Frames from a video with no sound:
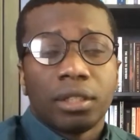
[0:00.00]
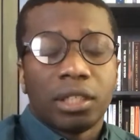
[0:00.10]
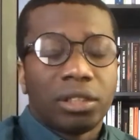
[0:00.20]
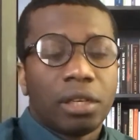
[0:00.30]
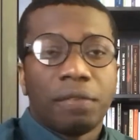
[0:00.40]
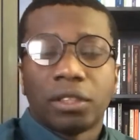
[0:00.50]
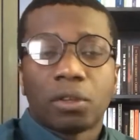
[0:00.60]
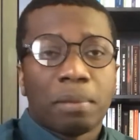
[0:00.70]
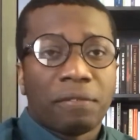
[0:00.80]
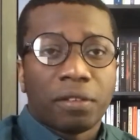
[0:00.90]
There's even
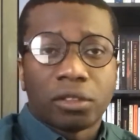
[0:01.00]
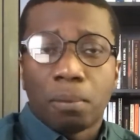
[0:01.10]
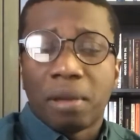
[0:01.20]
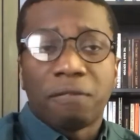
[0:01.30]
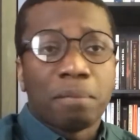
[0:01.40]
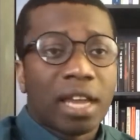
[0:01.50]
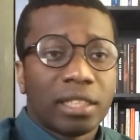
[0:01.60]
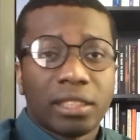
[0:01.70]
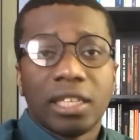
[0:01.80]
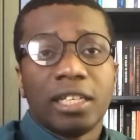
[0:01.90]
some
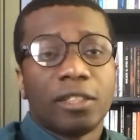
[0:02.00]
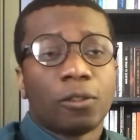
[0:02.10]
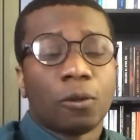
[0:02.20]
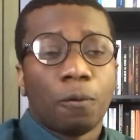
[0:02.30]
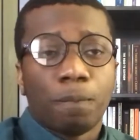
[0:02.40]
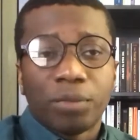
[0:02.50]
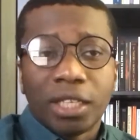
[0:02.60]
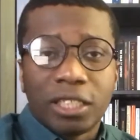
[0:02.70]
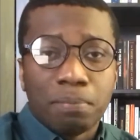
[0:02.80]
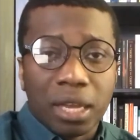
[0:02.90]
mathematics in it, so
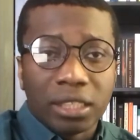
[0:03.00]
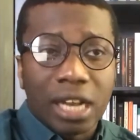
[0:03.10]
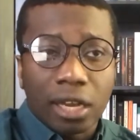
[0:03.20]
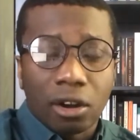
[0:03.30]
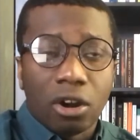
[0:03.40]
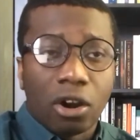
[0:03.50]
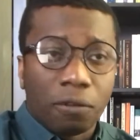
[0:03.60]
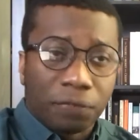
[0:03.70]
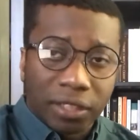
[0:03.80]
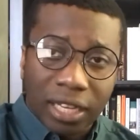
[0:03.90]
it demands like a lot
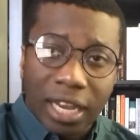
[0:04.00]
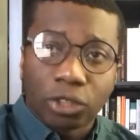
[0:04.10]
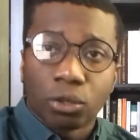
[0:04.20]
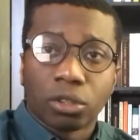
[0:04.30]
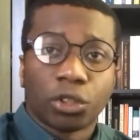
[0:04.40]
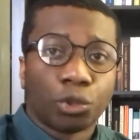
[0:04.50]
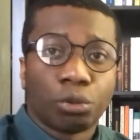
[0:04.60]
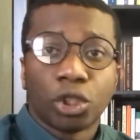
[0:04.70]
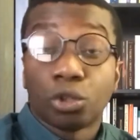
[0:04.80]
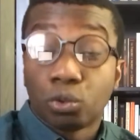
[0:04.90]
of intellectual
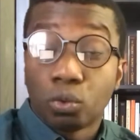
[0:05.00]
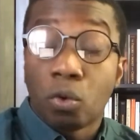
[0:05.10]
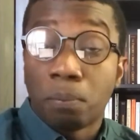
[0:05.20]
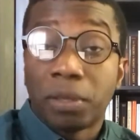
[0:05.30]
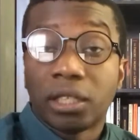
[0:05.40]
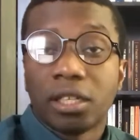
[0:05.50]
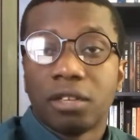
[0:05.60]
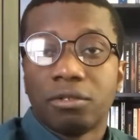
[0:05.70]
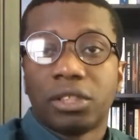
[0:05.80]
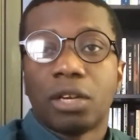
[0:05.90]
concentration to completely
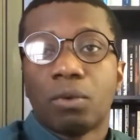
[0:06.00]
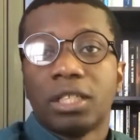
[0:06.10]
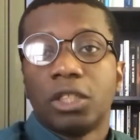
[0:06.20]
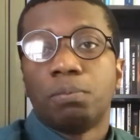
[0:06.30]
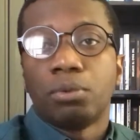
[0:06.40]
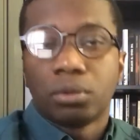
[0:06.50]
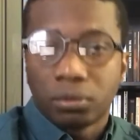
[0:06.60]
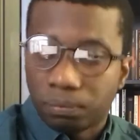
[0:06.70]
understand what this book